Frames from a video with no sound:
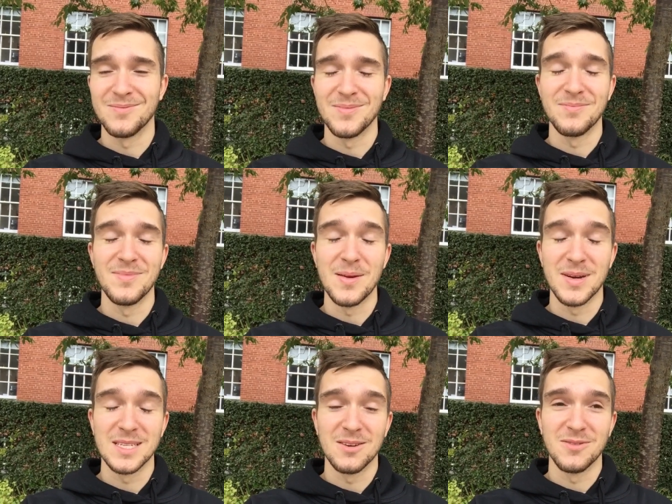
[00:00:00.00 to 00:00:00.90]
and make
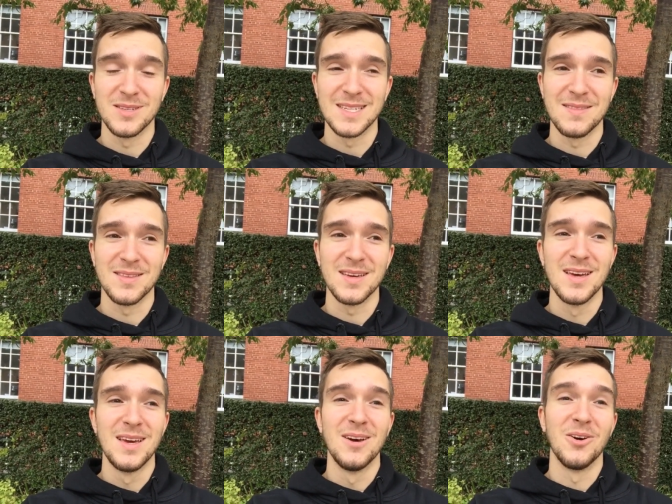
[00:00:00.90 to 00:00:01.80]
myself understand that
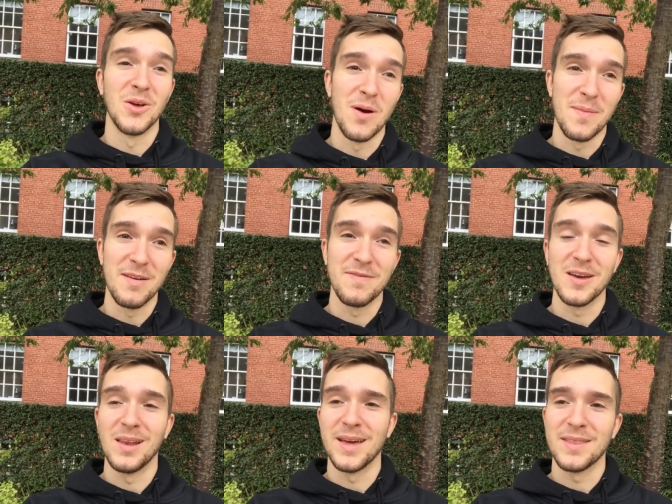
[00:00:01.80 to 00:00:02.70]
although I may
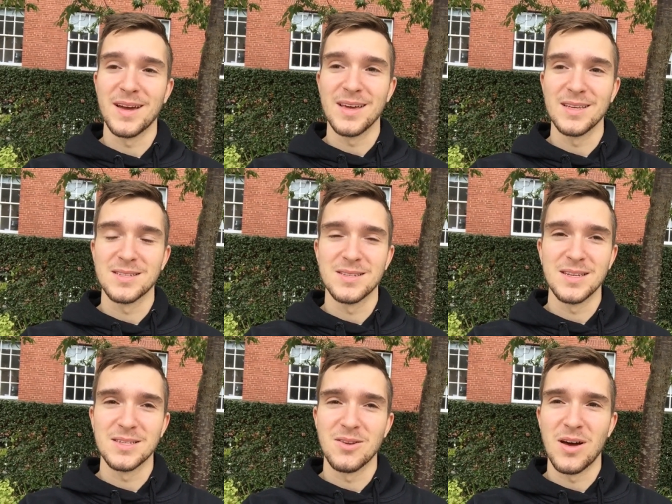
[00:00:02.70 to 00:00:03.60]
feel like that, it's
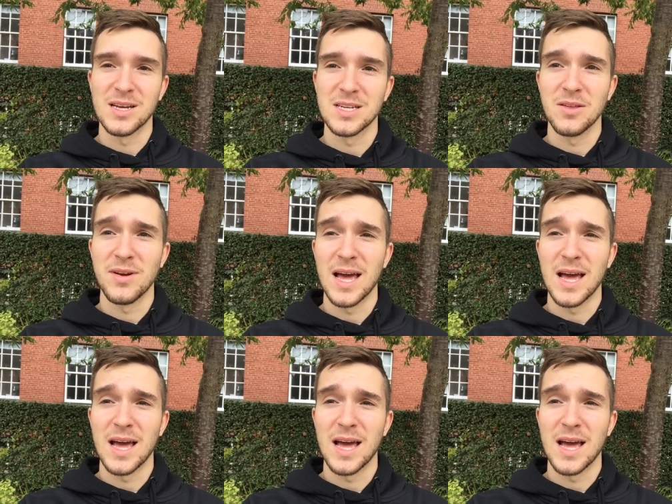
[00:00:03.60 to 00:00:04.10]
it's not actually the